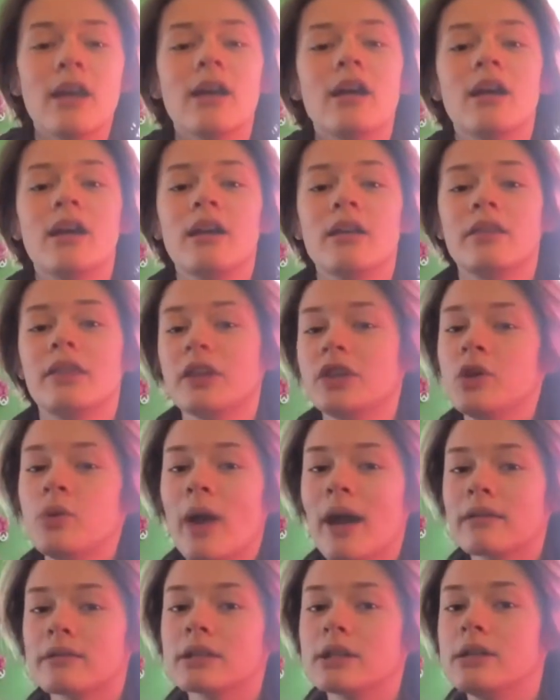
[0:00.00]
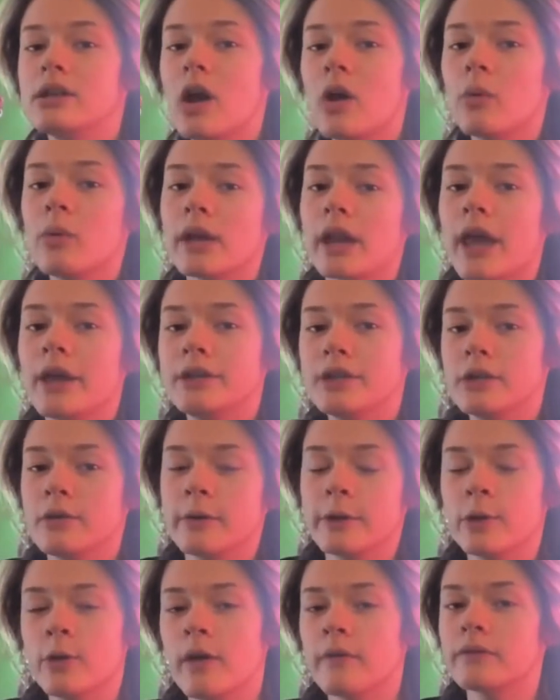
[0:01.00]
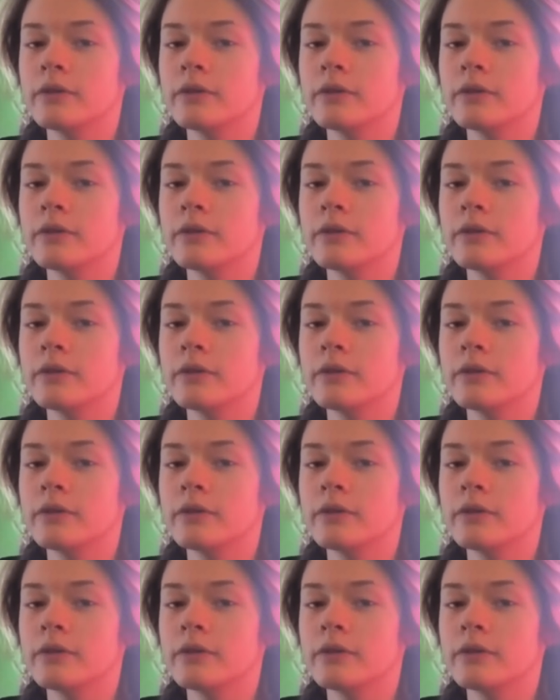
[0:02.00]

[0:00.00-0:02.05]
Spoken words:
then you have to know what I do. And you have to